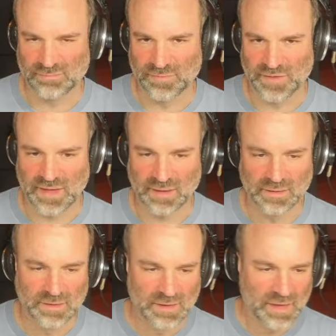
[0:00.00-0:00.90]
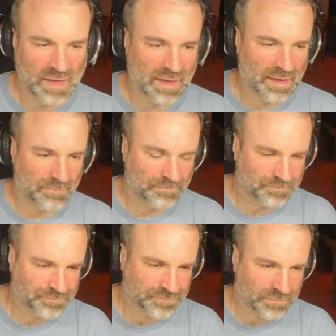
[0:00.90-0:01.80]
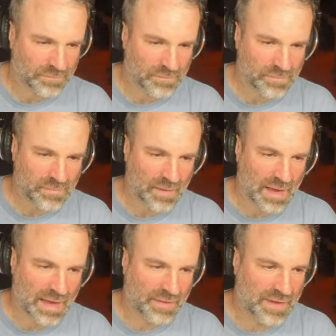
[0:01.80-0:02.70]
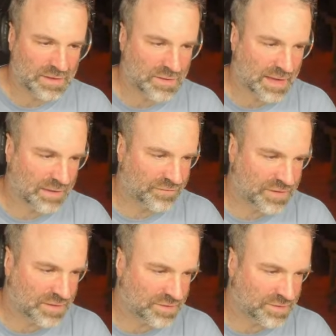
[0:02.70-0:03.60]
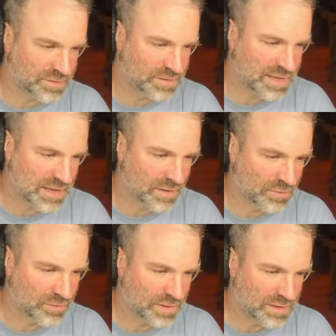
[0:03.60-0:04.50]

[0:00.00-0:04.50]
thing, and then you have these yellow